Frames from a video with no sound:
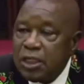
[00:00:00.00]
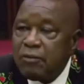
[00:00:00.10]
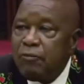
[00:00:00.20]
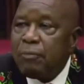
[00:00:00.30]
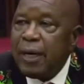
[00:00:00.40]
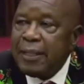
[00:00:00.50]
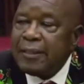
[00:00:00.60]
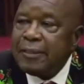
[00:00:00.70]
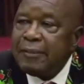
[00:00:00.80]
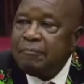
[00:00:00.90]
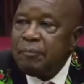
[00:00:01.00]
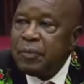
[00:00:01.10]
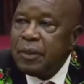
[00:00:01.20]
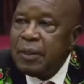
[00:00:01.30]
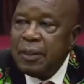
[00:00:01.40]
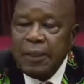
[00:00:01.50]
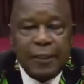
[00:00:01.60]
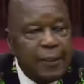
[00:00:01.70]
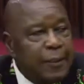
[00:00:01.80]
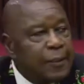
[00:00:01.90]
of blood
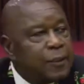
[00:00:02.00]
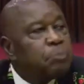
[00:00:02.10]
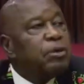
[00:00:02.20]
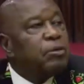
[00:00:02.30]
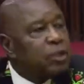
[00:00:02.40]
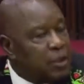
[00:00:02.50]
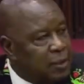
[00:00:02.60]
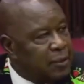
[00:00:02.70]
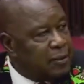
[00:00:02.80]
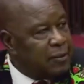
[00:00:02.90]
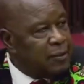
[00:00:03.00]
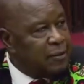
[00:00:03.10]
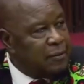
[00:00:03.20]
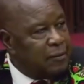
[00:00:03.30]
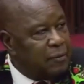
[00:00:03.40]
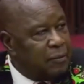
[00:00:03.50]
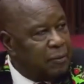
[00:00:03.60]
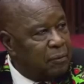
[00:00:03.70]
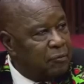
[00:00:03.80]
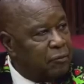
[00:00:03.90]
is spilled
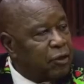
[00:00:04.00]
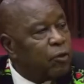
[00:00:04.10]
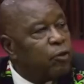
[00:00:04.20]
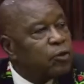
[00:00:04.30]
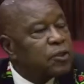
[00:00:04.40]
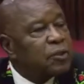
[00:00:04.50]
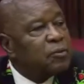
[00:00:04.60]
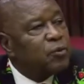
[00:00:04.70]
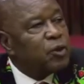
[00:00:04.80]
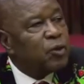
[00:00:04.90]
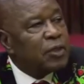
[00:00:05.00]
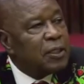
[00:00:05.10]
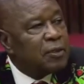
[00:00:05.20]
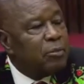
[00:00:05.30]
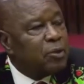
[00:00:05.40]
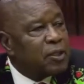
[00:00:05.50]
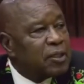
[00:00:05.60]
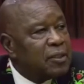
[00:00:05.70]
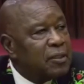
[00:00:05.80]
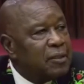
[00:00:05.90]
for a cause which was at most